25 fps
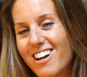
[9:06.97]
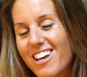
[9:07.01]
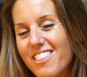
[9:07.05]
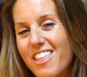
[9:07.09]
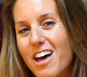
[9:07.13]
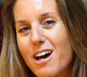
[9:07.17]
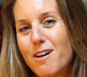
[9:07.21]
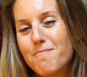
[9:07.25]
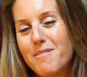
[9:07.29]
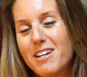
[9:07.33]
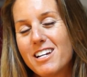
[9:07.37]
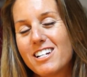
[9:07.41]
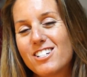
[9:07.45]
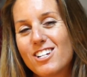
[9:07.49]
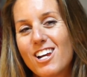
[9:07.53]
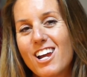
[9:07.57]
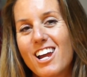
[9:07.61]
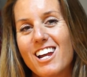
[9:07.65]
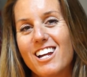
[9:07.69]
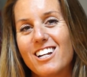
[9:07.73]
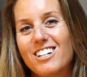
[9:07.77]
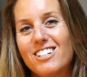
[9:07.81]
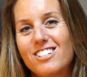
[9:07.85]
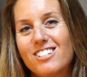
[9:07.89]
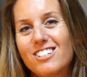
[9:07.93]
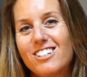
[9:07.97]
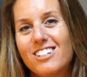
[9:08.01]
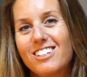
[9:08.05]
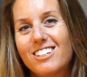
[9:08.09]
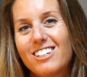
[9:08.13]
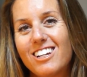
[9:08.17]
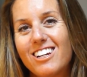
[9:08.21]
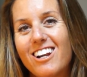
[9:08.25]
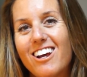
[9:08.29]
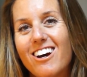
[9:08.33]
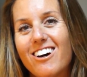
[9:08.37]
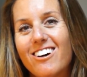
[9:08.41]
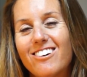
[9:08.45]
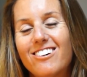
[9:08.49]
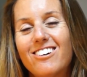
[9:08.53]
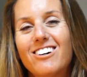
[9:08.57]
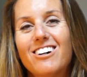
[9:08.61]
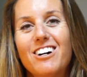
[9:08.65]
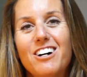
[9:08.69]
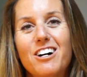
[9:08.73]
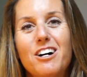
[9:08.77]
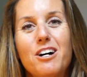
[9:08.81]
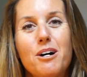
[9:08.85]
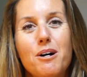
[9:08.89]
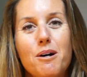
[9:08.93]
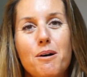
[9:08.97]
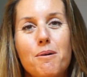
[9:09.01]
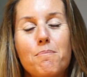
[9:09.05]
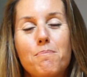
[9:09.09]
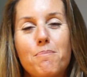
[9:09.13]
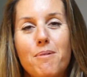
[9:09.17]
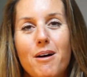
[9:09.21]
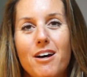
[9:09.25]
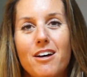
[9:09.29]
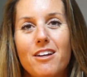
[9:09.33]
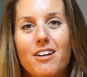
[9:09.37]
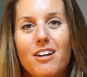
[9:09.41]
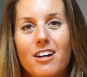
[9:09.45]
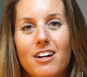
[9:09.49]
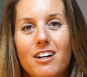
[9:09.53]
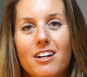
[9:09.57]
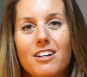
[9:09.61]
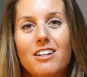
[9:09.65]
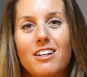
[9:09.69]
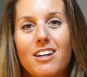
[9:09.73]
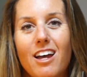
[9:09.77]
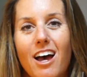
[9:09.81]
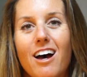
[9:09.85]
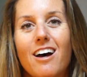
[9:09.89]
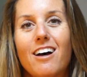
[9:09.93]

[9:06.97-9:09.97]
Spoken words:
And that may change, but yeah.